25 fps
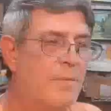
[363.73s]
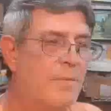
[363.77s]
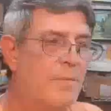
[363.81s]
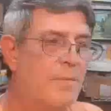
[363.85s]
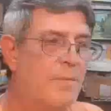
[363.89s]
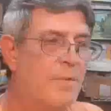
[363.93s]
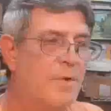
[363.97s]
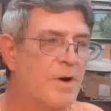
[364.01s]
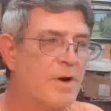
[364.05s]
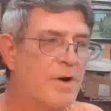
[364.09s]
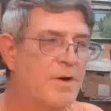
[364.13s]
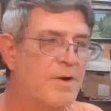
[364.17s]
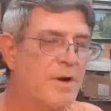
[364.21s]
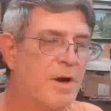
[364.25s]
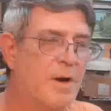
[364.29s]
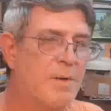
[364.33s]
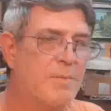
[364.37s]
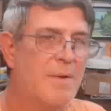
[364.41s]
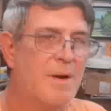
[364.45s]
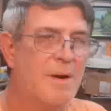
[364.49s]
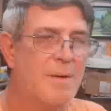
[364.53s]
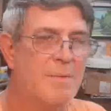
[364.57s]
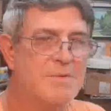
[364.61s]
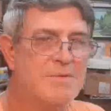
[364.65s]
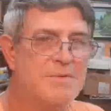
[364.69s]
We're going to talk
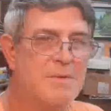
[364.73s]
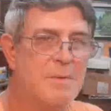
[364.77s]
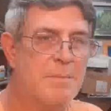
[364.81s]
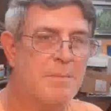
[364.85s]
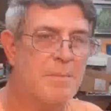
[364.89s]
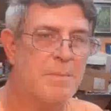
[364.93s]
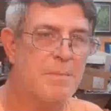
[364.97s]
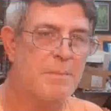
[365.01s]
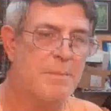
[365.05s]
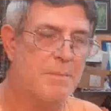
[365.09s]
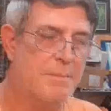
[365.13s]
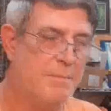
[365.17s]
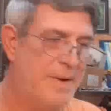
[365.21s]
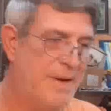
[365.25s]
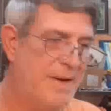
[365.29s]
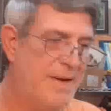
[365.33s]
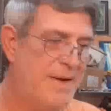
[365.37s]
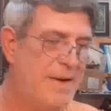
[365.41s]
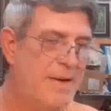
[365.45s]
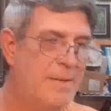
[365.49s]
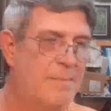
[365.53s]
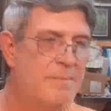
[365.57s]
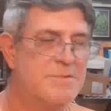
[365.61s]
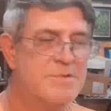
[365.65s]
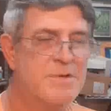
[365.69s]
about some
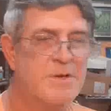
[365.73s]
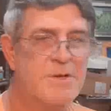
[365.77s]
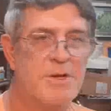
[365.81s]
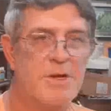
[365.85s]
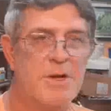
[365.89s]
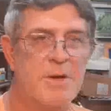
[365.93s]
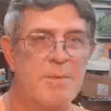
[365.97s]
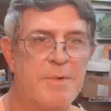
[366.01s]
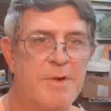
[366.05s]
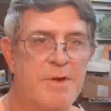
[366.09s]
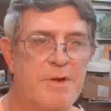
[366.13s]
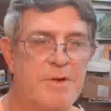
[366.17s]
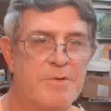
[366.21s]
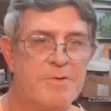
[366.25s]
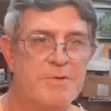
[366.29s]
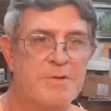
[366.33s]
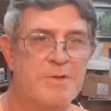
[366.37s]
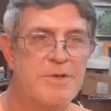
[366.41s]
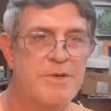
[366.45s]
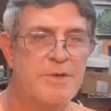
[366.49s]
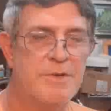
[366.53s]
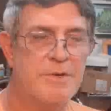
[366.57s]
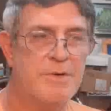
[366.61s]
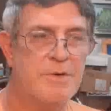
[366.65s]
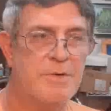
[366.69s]
mediums that you're going to be
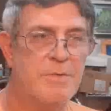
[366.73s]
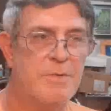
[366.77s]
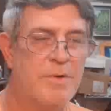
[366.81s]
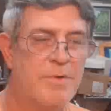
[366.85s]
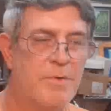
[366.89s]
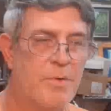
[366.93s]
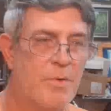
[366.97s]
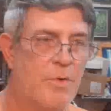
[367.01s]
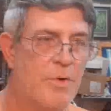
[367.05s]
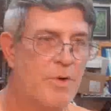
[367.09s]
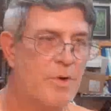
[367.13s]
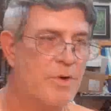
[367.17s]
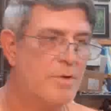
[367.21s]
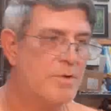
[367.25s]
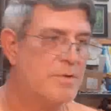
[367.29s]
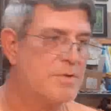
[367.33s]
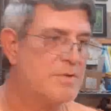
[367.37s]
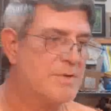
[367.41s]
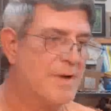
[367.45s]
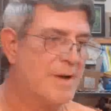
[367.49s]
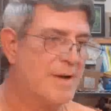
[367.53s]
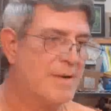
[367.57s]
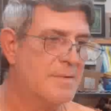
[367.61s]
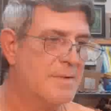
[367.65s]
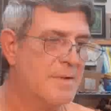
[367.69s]
using too with
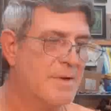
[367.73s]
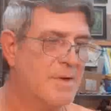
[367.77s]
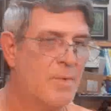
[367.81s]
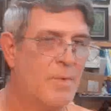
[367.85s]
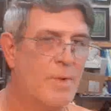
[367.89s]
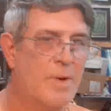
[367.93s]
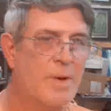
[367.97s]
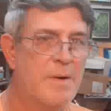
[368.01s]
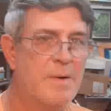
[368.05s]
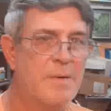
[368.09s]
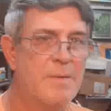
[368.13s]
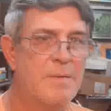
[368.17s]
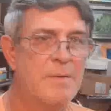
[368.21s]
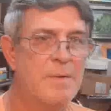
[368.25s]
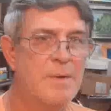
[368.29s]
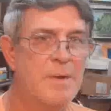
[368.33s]
oils like Liquin.